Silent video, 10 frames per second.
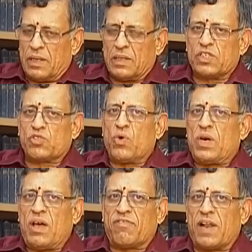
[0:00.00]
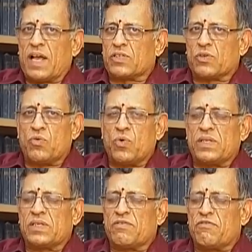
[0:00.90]
This 2.5 lakhs rule
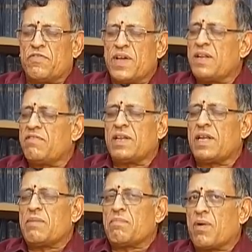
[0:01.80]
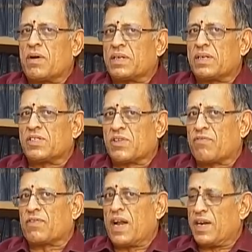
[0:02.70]
is a very, very important
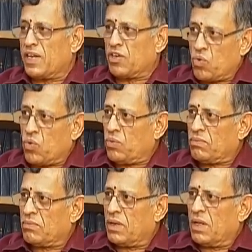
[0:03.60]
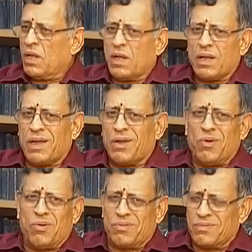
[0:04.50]
soft landing rule. You
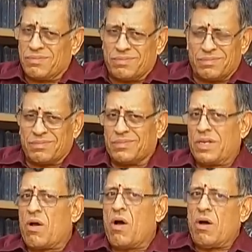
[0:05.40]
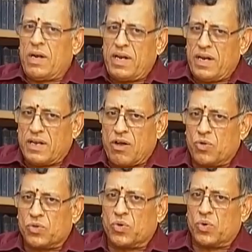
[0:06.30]
know, in all Indian
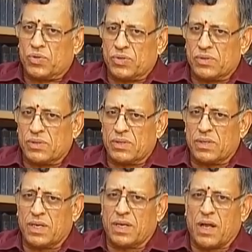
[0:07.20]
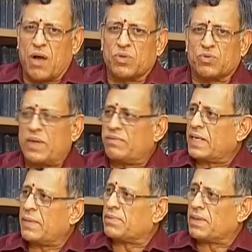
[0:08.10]
households, the housewives
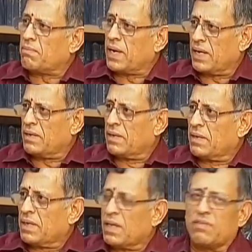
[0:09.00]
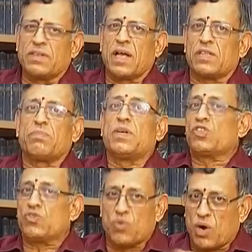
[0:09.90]
keep some money. Even the
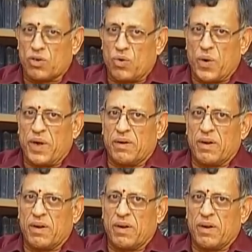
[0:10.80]
husbands do not know it.